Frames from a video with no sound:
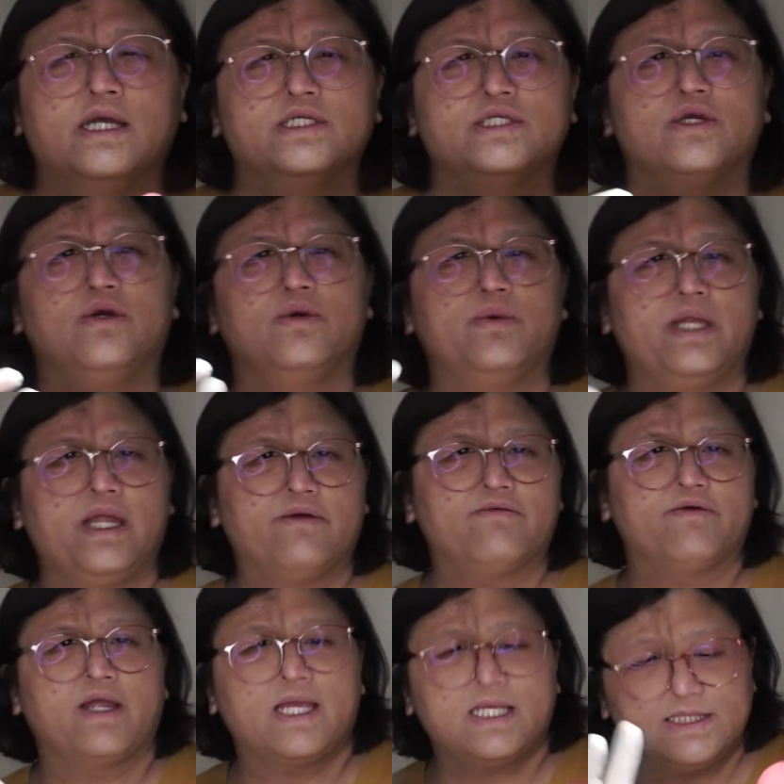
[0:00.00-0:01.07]
So whenever
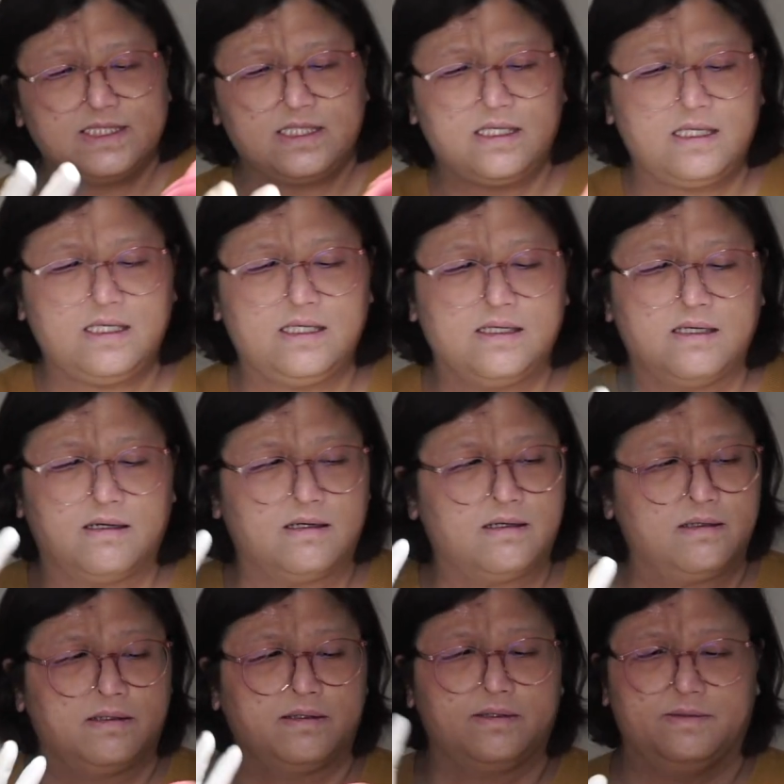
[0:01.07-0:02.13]
I see
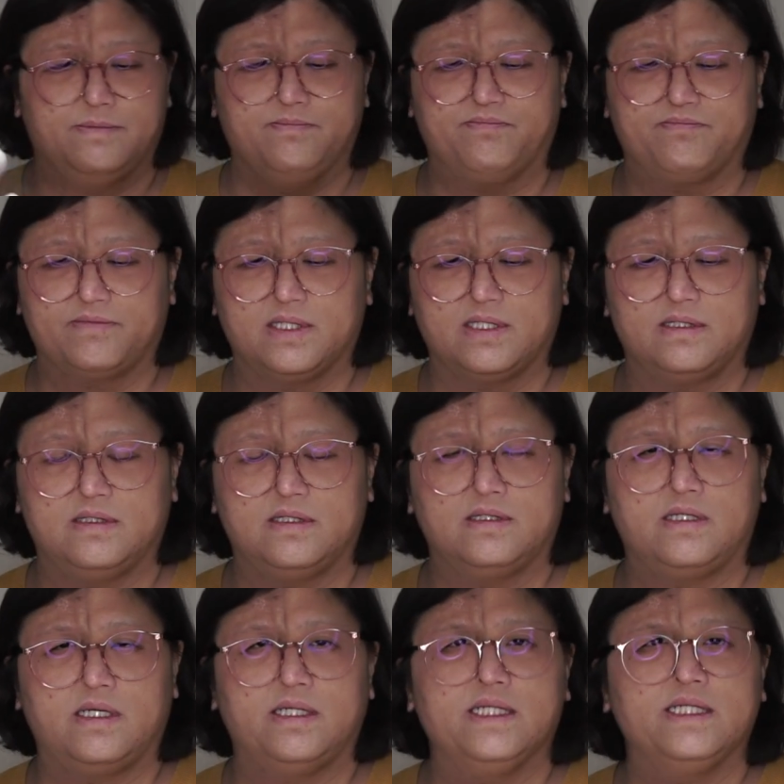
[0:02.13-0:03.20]

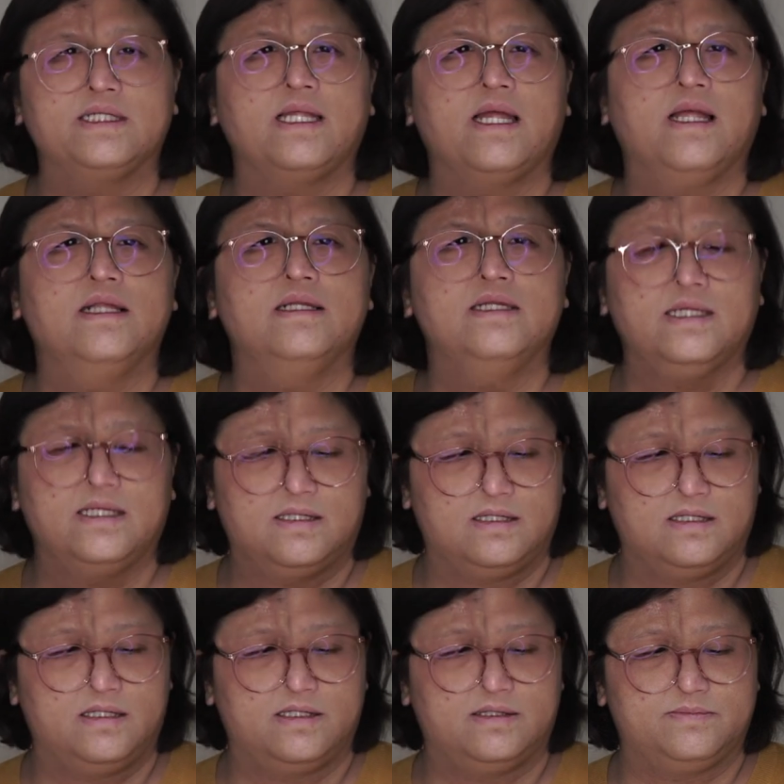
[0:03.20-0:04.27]
an
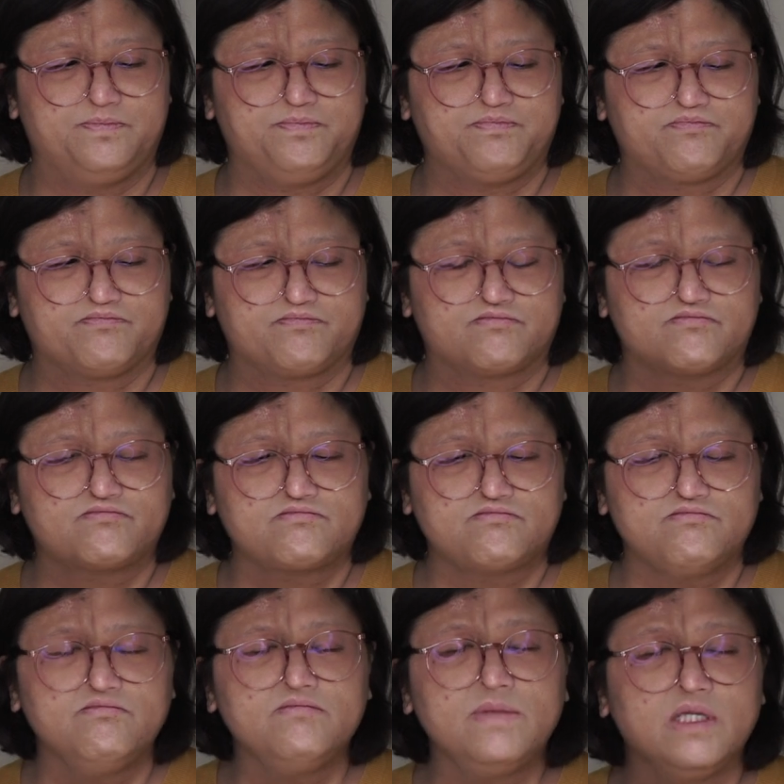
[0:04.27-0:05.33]
Italian
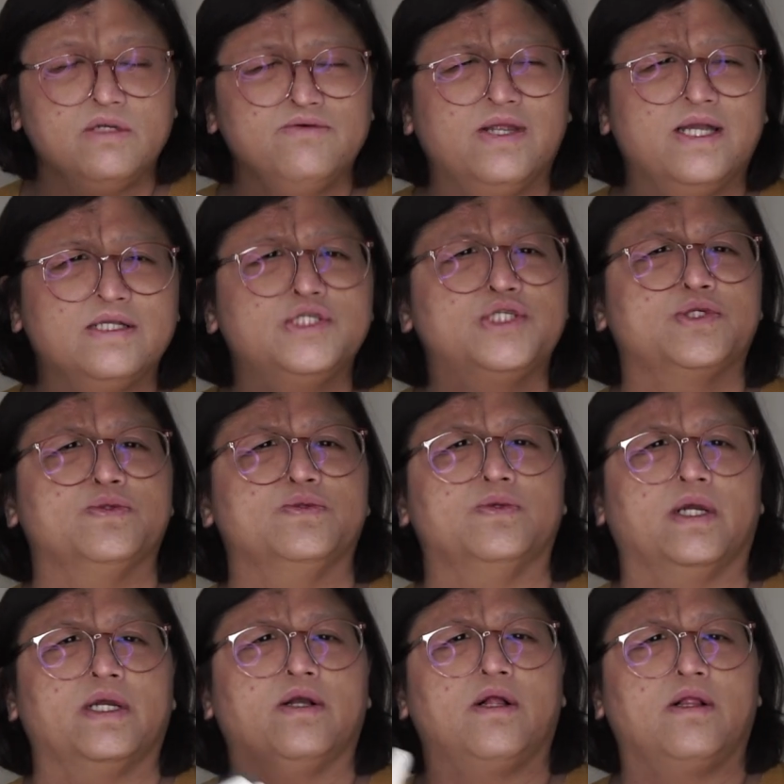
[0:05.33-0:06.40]
red
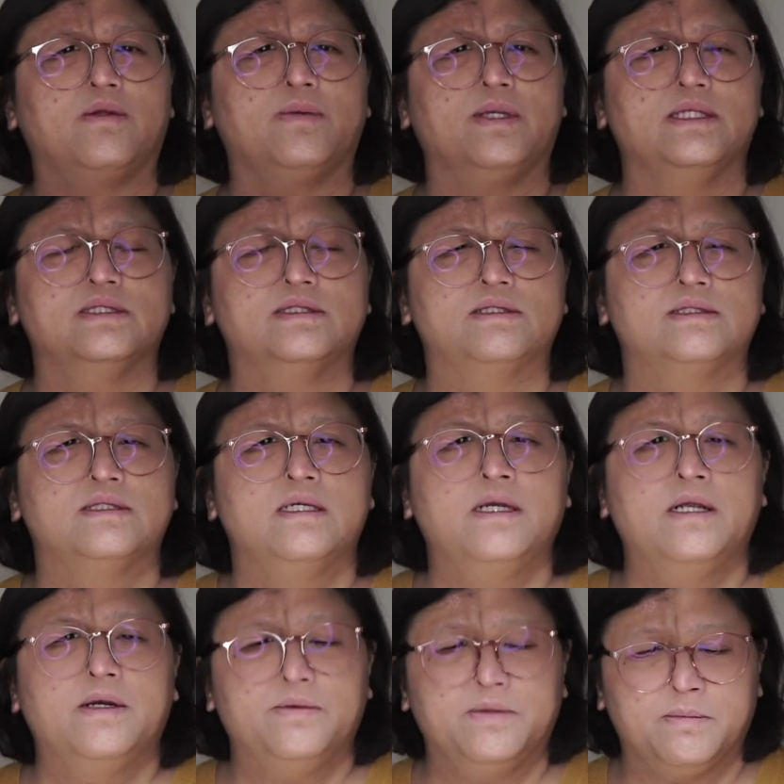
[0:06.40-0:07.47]
shoe, I always
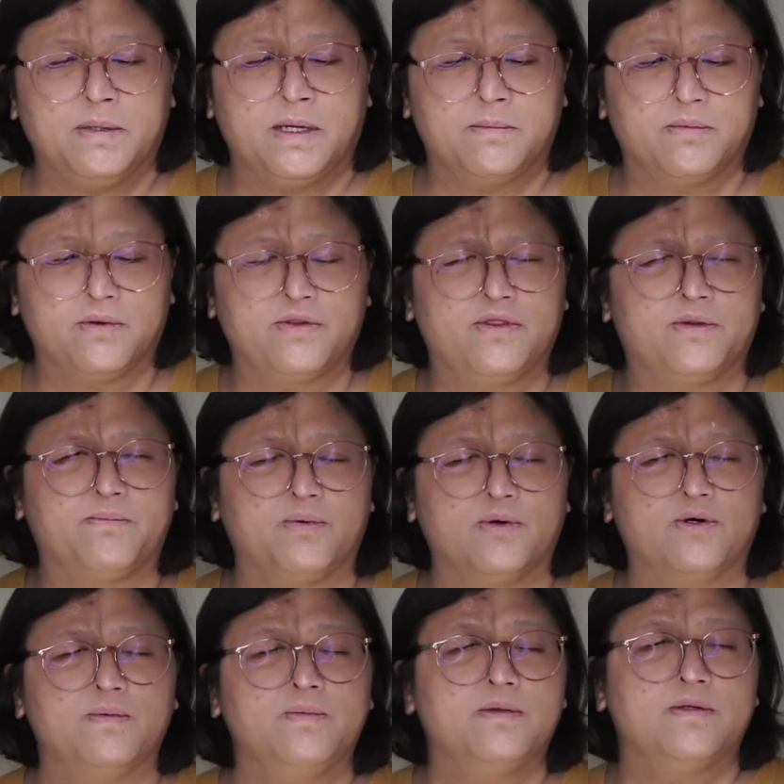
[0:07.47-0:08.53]
remember
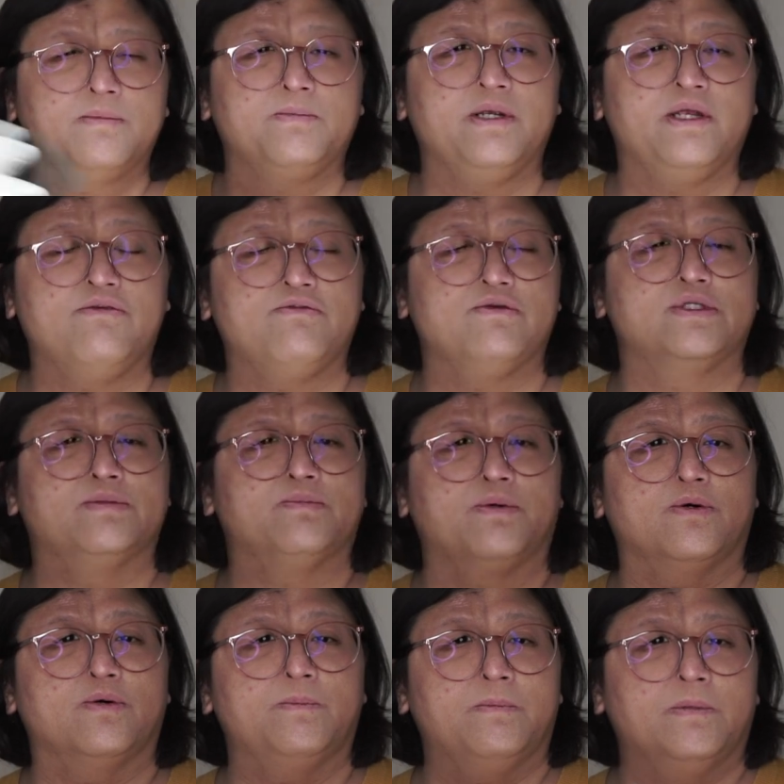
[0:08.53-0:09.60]
the previous
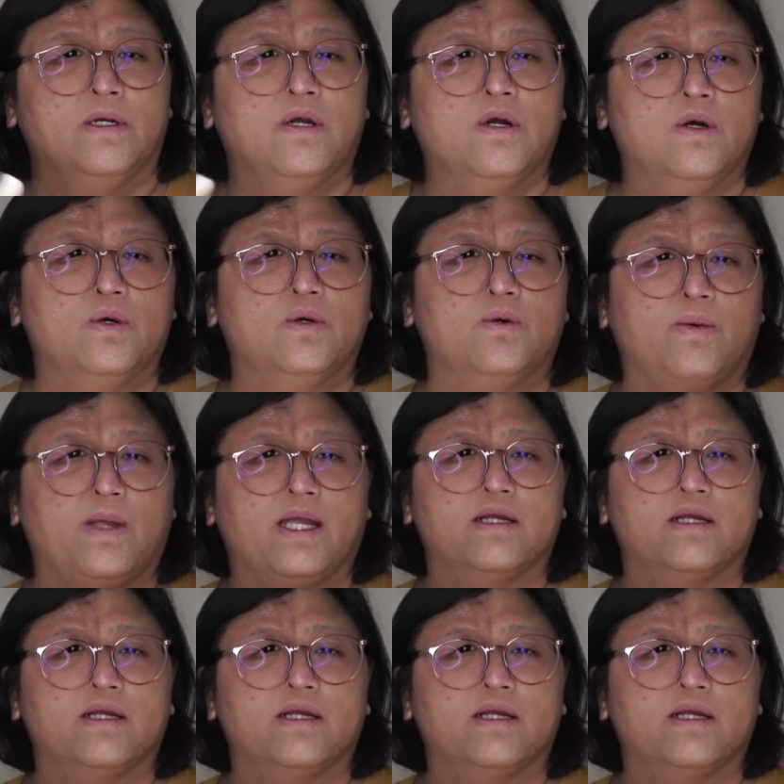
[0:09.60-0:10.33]
pope who